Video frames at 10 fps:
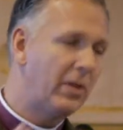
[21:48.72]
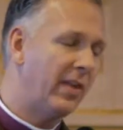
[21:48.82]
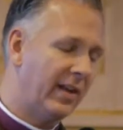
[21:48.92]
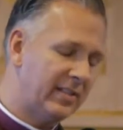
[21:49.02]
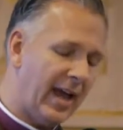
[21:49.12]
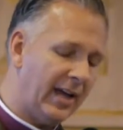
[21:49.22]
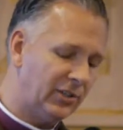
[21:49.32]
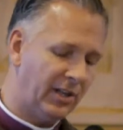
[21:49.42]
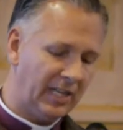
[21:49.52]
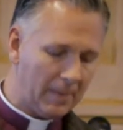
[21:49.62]
three things I
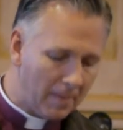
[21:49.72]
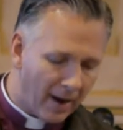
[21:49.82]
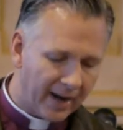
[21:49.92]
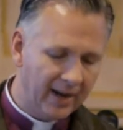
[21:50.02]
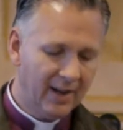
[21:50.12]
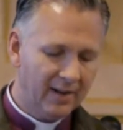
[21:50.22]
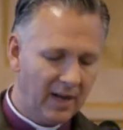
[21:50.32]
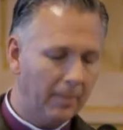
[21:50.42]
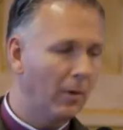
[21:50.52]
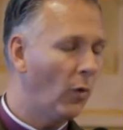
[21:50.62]
ask you to keep in mind.
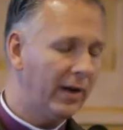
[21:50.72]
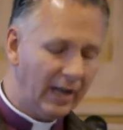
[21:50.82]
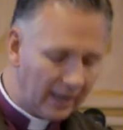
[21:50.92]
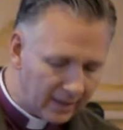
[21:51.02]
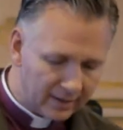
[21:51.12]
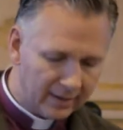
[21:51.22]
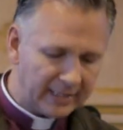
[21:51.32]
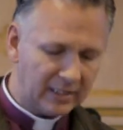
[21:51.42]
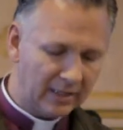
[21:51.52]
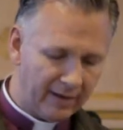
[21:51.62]
Number one,
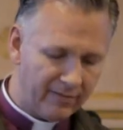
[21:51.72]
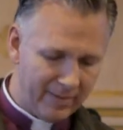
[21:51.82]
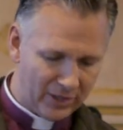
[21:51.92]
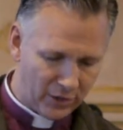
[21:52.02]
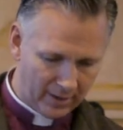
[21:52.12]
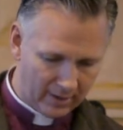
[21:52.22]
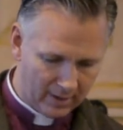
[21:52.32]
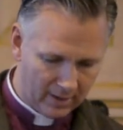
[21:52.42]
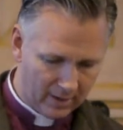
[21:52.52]
let's love mission.